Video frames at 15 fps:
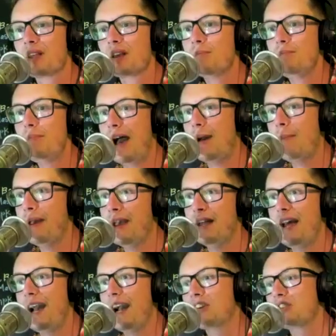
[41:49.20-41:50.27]
Batman
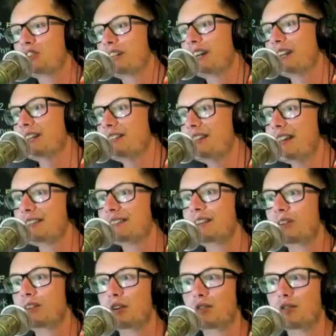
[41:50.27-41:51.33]
actually kind of takes it a
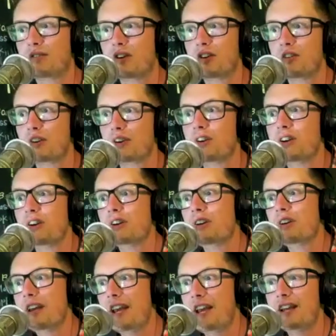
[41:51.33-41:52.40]
little further
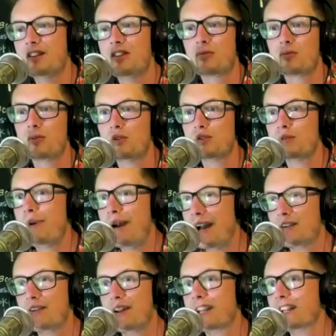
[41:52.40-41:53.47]
and throws a
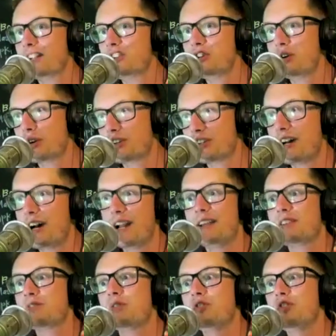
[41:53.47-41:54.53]
batarang into Joker's eye.
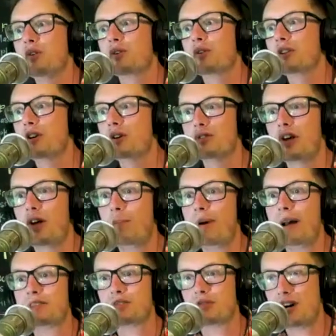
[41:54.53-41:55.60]
That's when Joker knows all
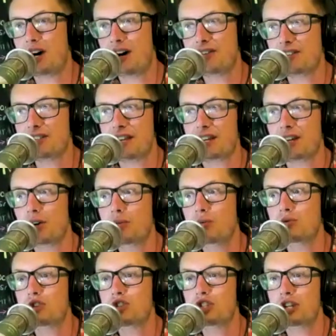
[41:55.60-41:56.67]
bets are off. He's like, oh
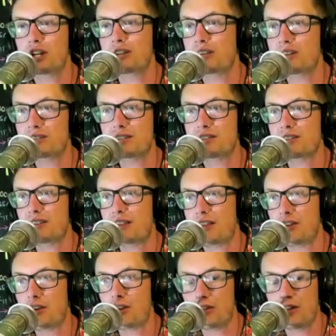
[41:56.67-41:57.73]
shit, this is
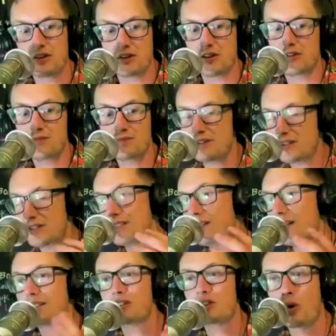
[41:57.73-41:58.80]

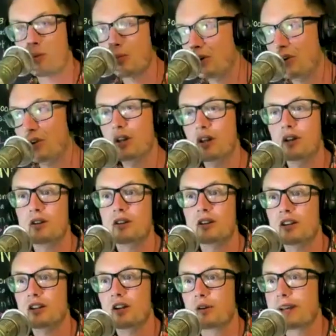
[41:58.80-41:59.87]
not the normal,
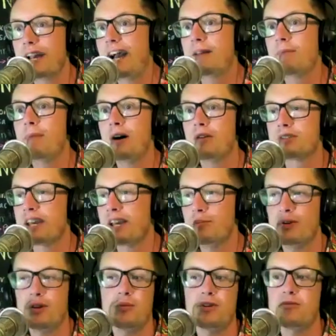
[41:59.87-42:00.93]
cat and mouse game
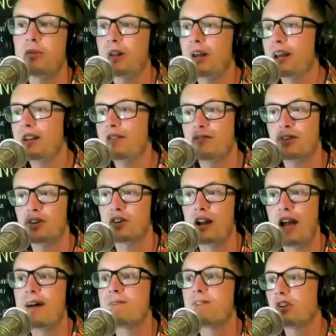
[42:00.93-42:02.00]
that we've played
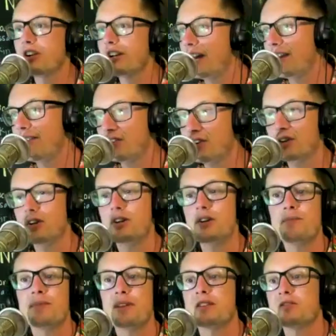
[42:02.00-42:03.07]
forever and ever.
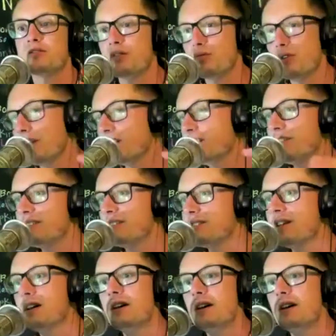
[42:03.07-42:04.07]
And so they run into this